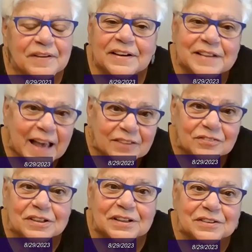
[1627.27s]

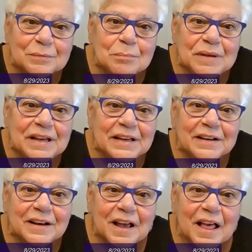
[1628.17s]
fantastic to
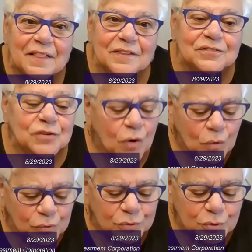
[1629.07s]
meet this
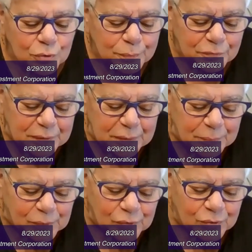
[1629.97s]
whole new group of
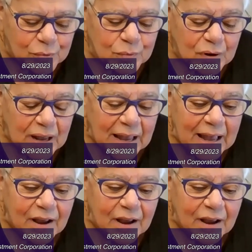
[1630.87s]
people who